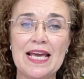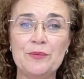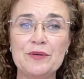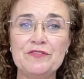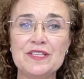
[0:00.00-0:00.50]

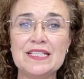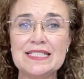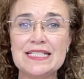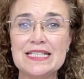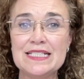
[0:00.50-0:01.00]
However,
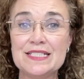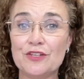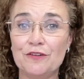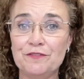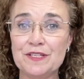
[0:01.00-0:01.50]
this year's
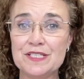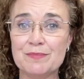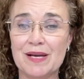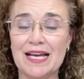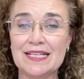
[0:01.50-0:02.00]
softened
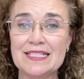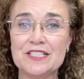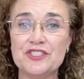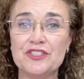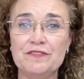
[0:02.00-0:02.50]
demand
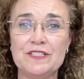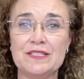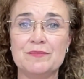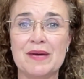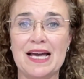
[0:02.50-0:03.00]
has
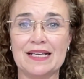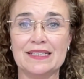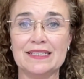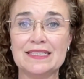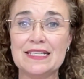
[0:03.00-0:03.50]
shifted the
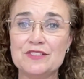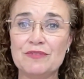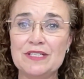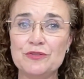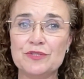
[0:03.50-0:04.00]
market, as
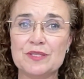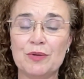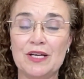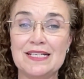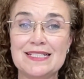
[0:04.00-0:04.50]
rental
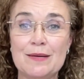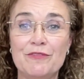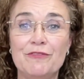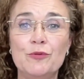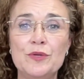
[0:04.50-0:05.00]
supply is up
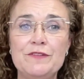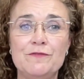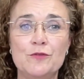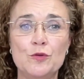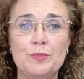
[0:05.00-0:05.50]

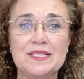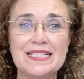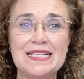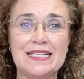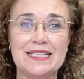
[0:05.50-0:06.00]

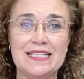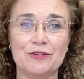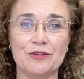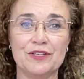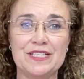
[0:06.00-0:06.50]
44%
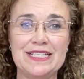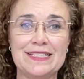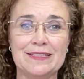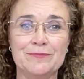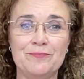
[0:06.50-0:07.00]
year on year.